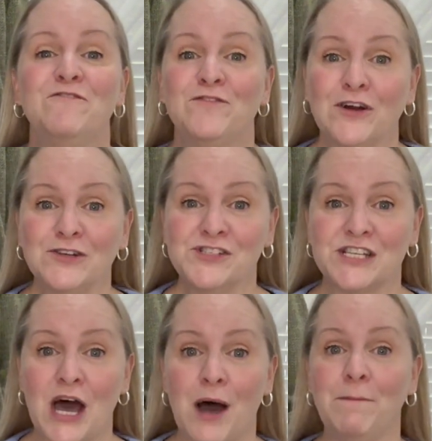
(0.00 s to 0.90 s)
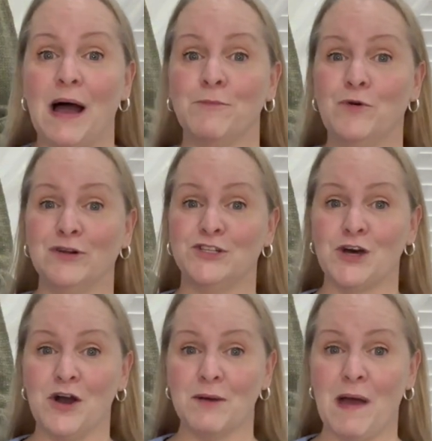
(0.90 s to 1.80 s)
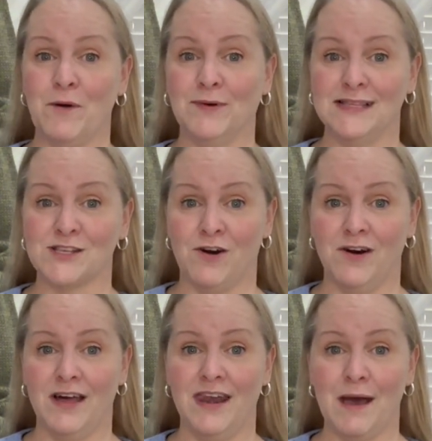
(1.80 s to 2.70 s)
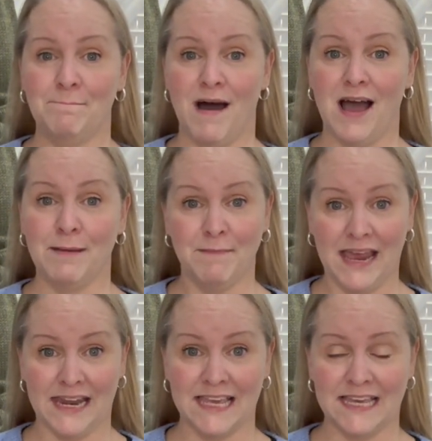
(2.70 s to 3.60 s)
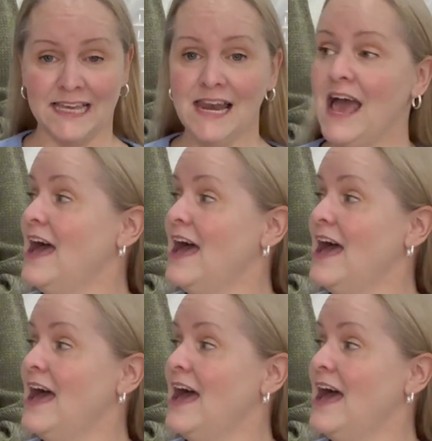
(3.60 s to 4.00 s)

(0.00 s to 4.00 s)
first up, I'm going to talk about what's on my mannequin.